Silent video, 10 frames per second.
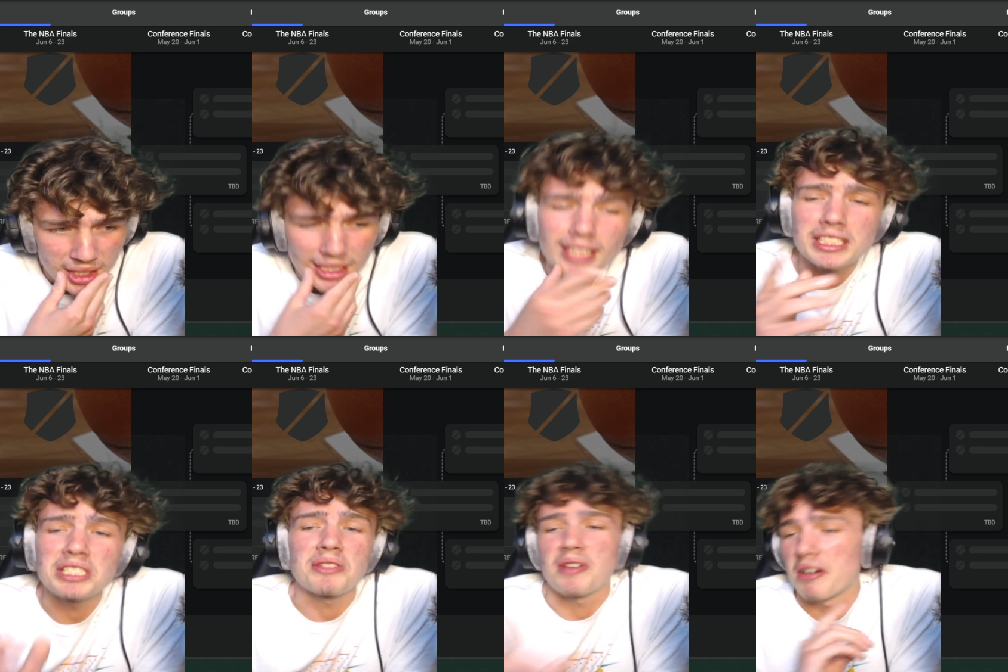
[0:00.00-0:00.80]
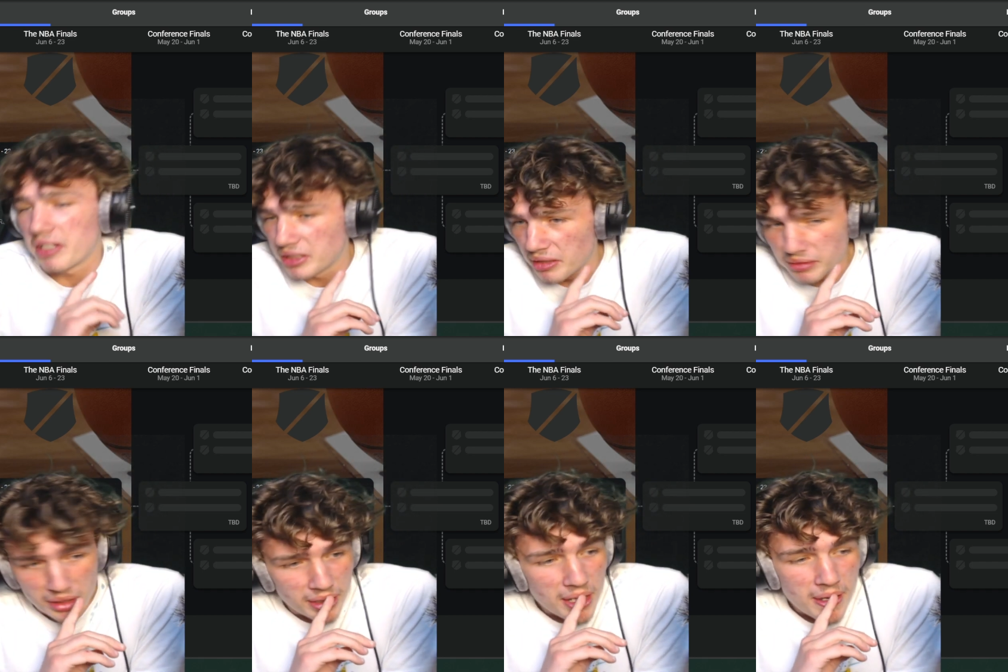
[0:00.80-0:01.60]
This is a very tough one.
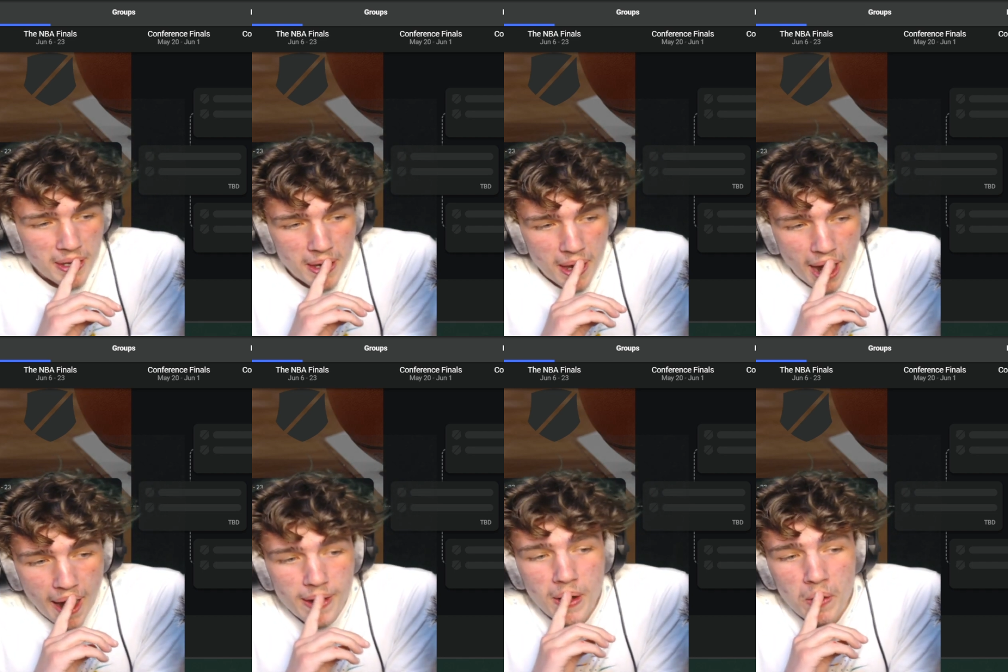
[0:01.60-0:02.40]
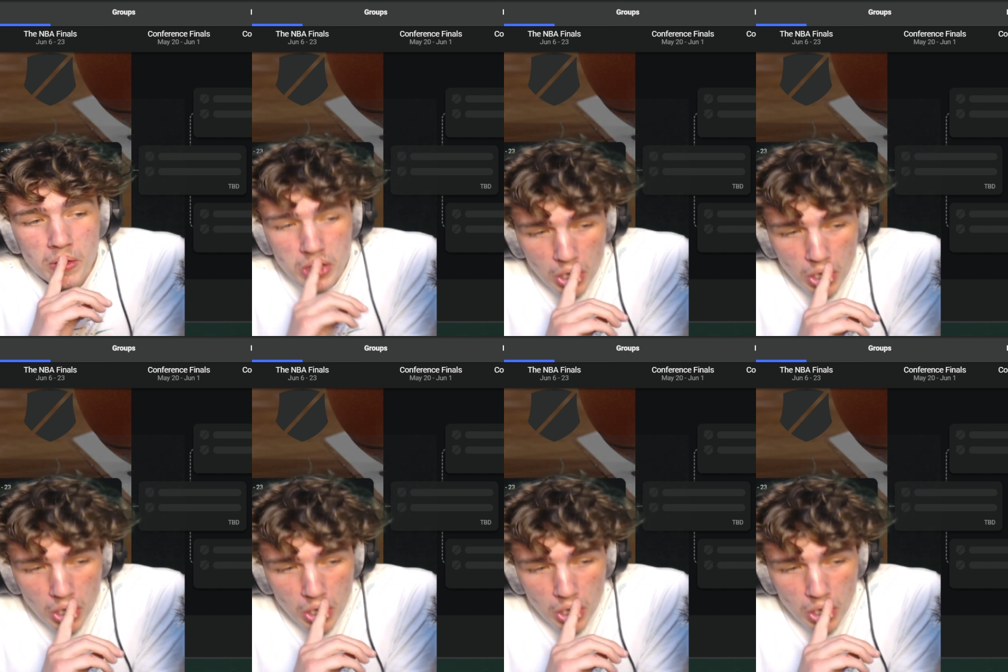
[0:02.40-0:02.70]
I don't